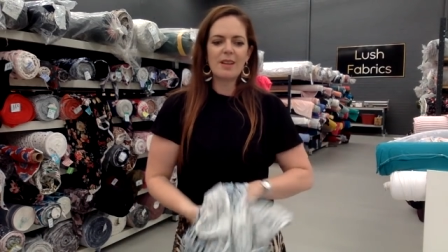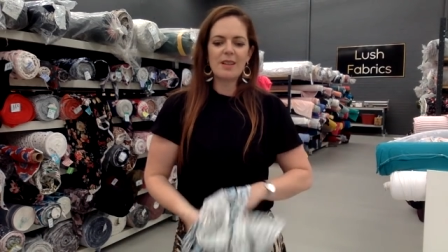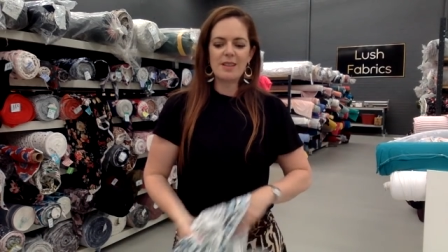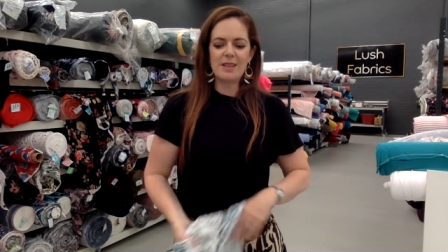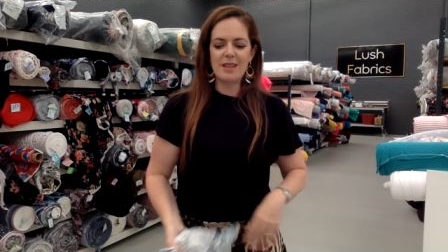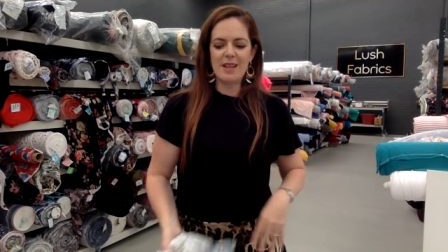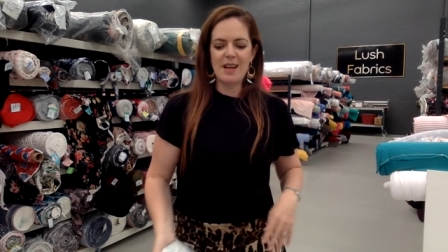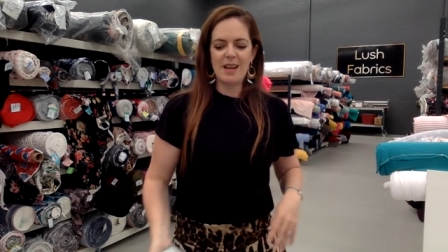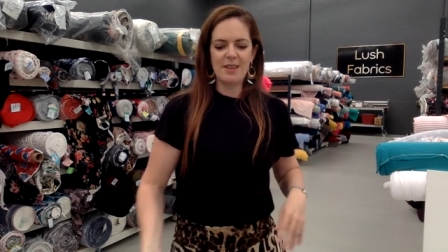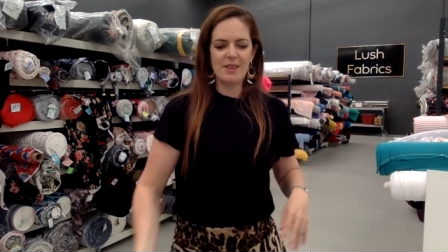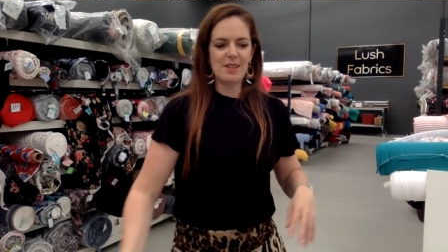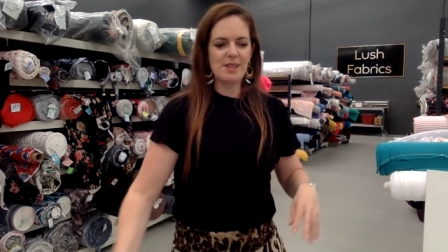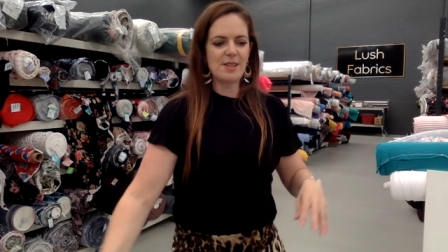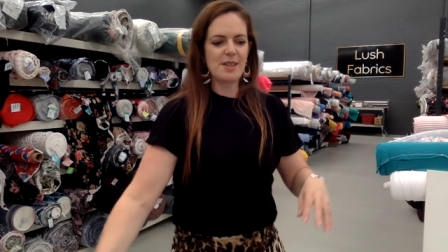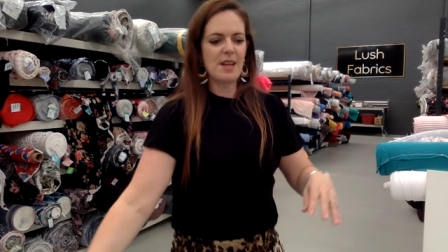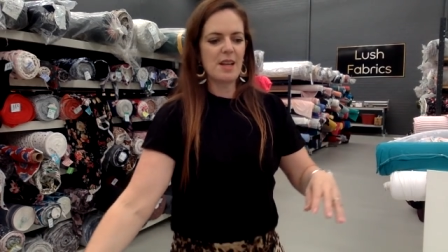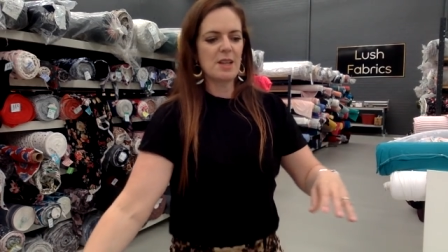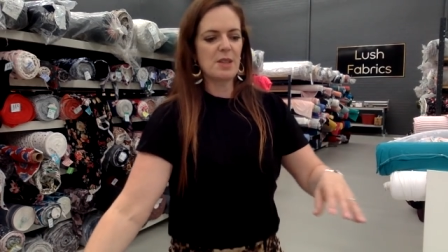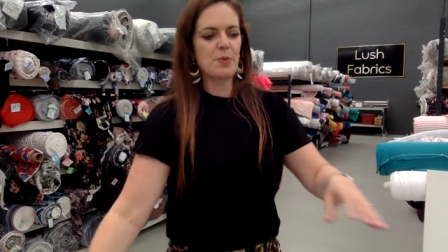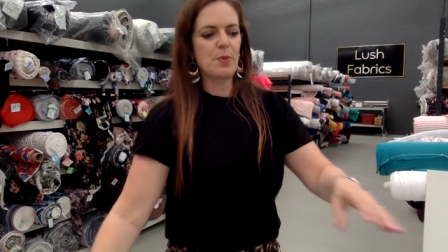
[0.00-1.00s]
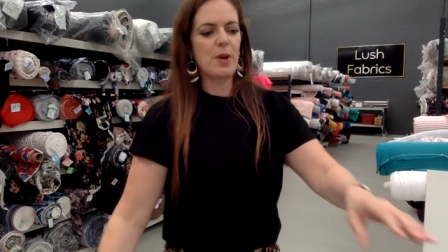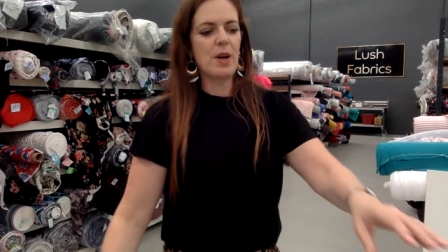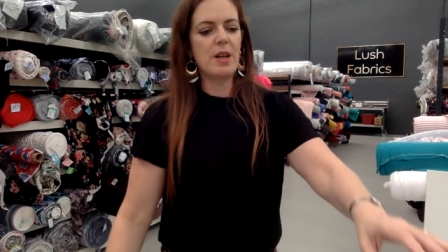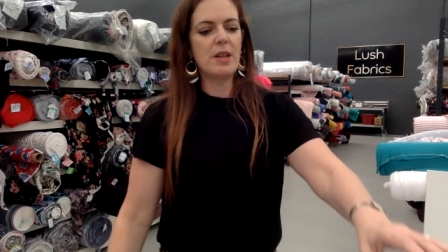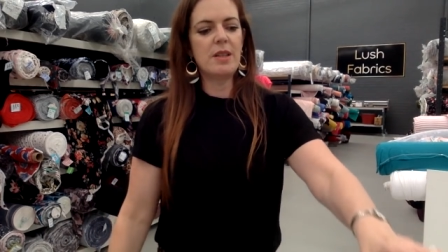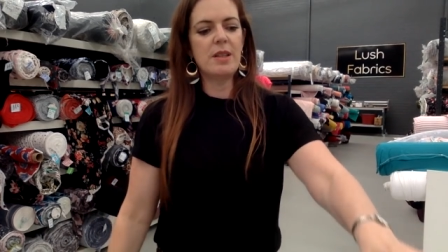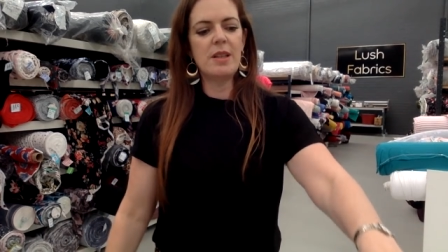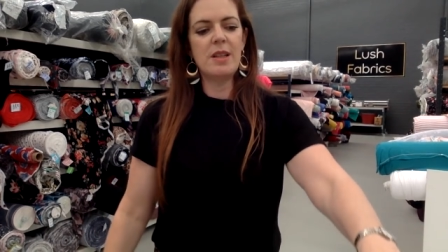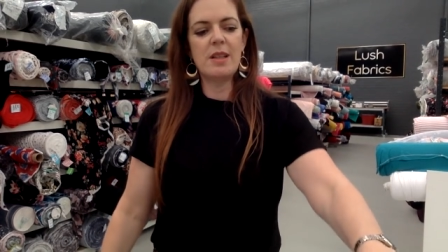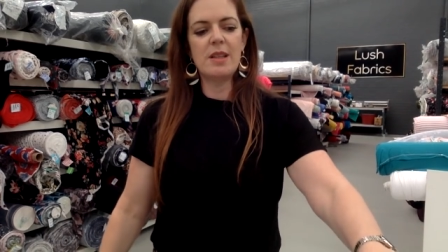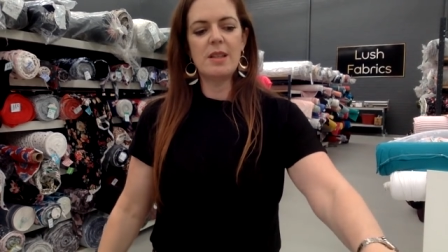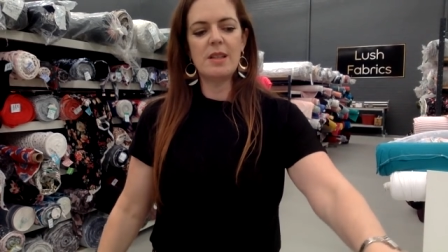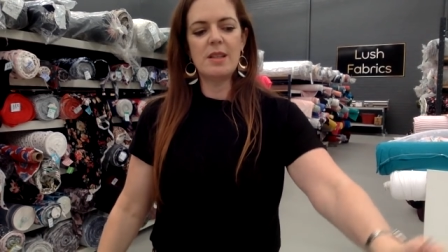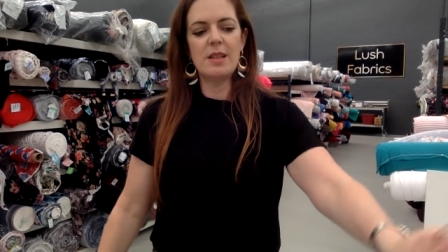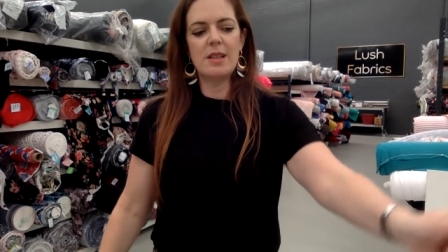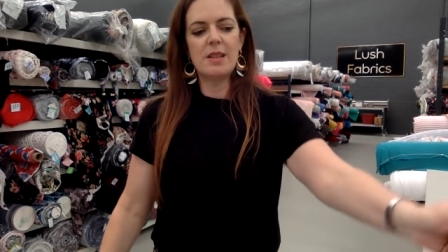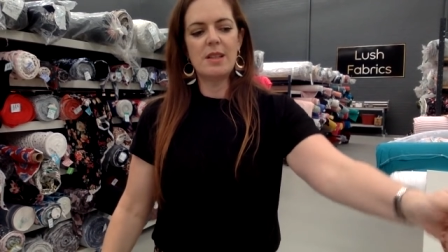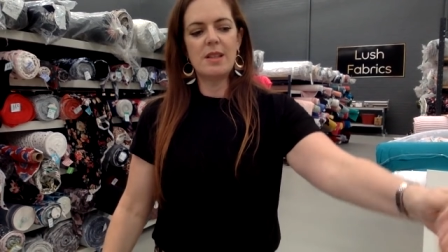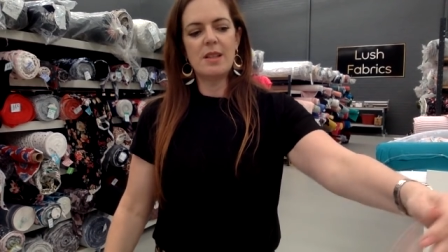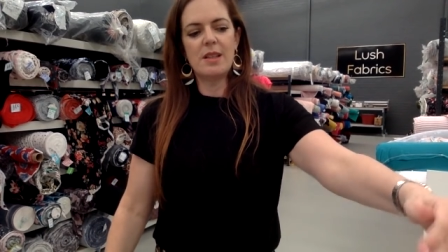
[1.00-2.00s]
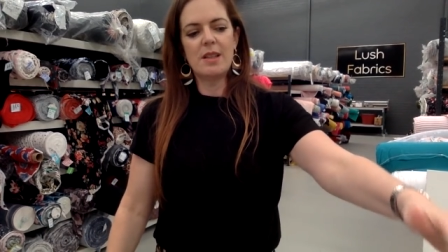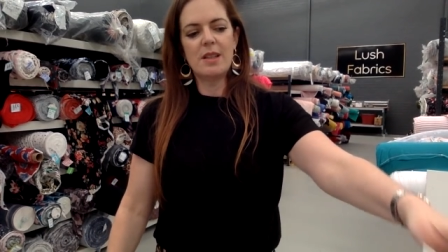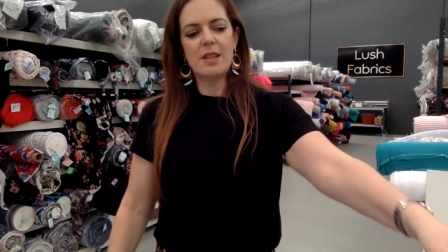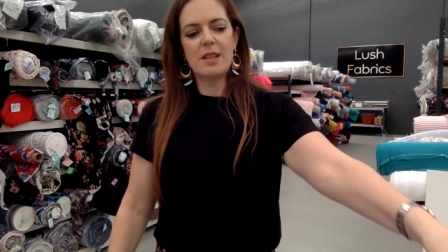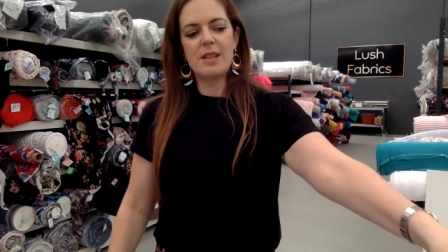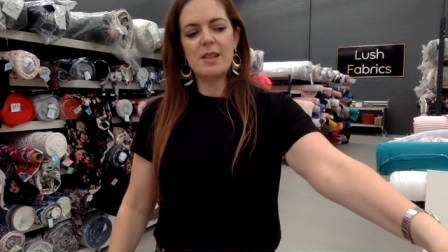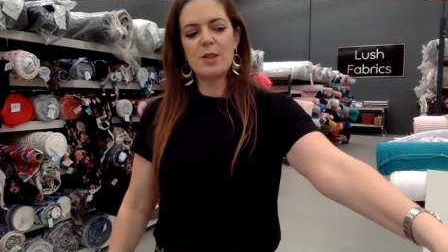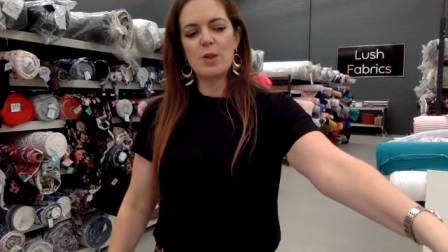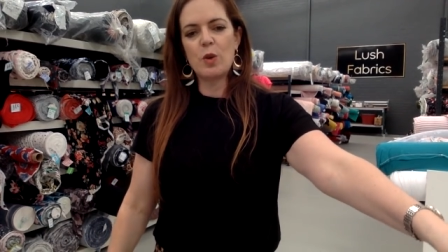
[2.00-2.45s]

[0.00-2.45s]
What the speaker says: Now this next one is